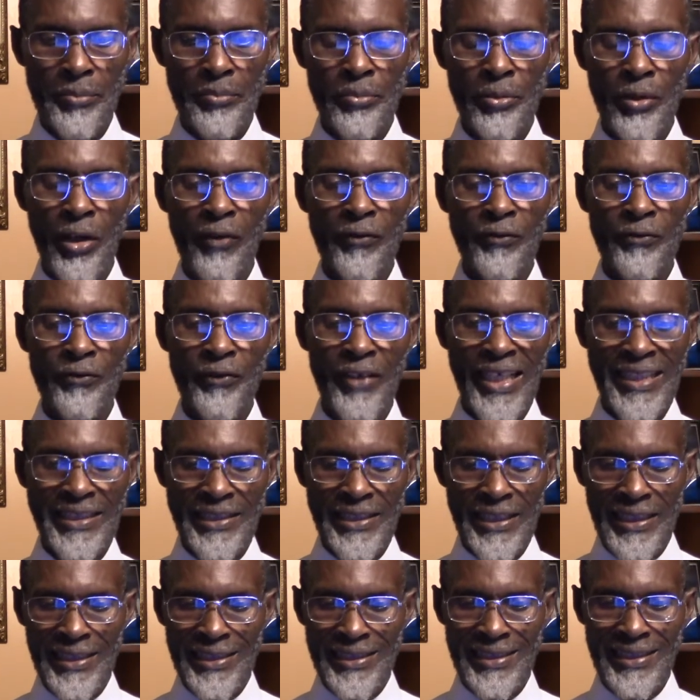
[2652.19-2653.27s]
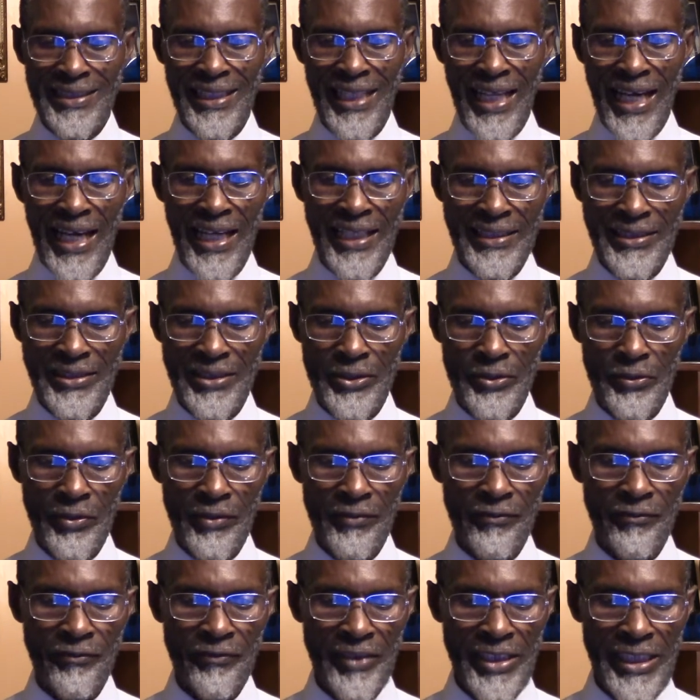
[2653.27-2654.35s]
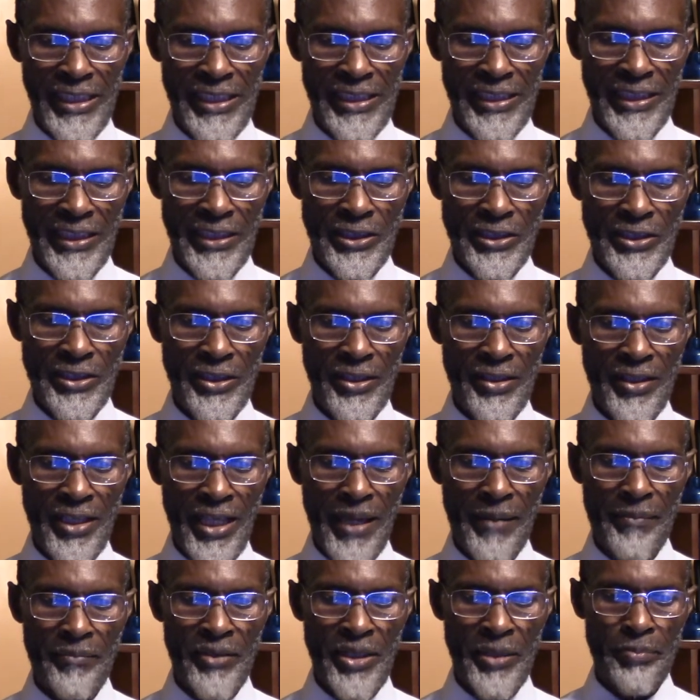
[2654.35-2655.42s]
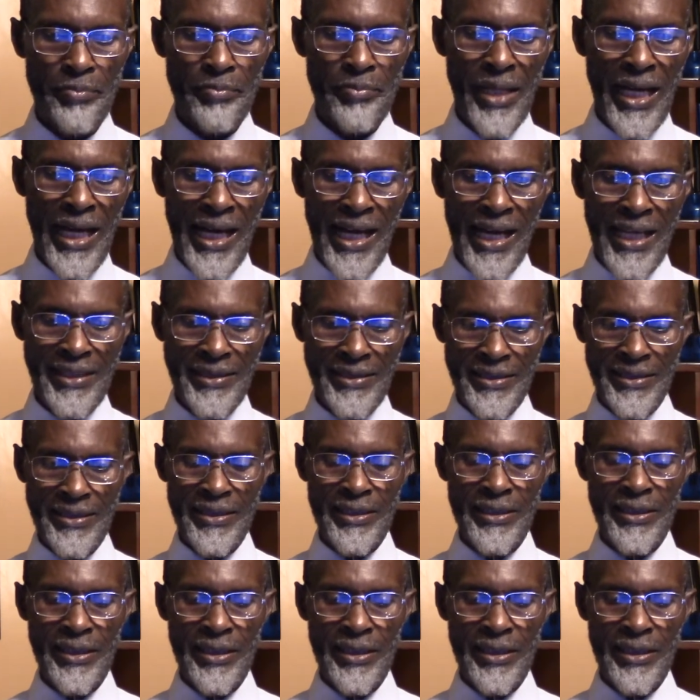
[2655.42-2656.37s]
prophetic light revealing to them the past,